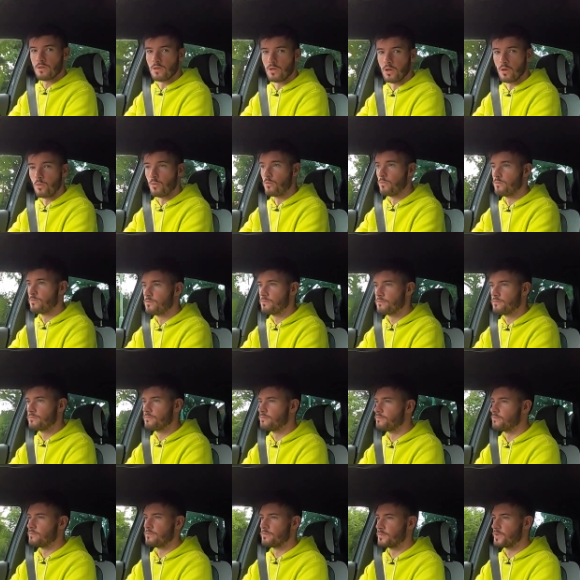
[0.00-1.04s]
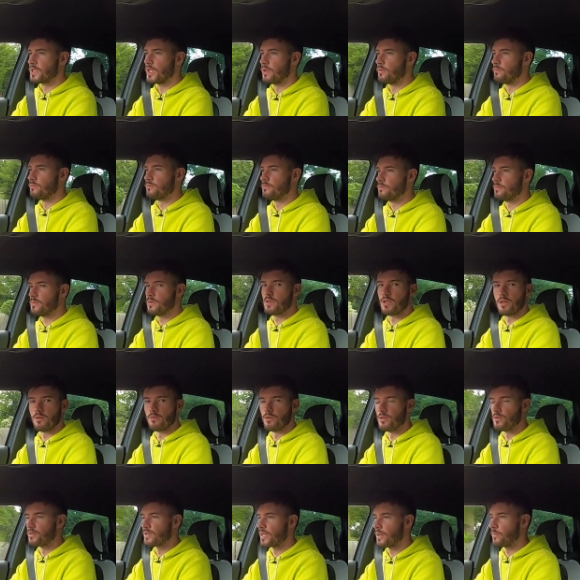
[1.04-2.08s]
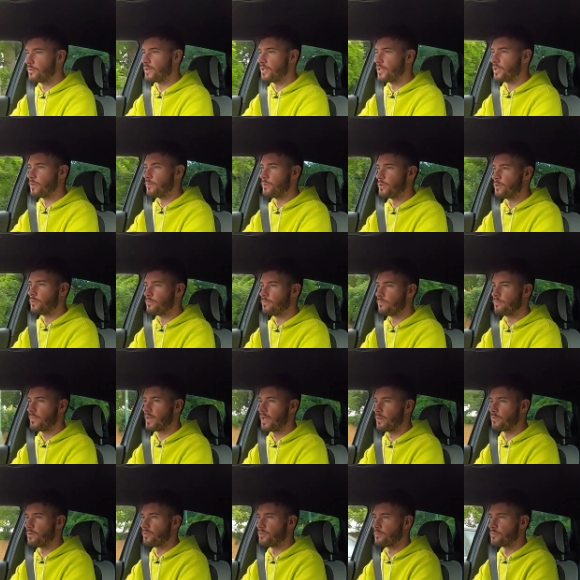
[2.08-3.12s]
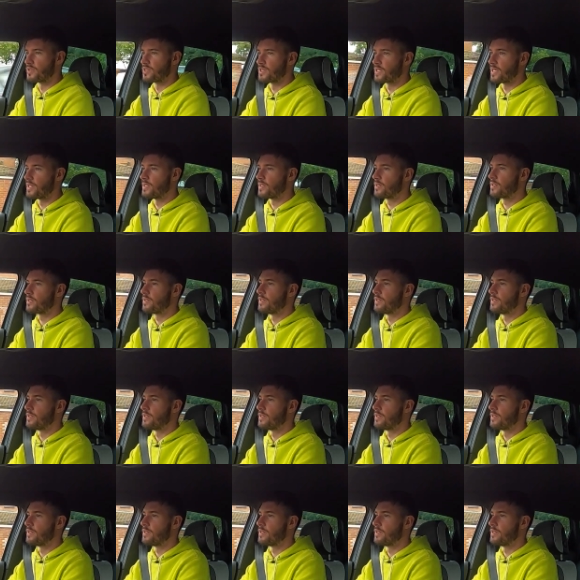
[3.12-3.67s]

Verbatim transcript: Oh, don't don't use that window, Will. That was a mistake.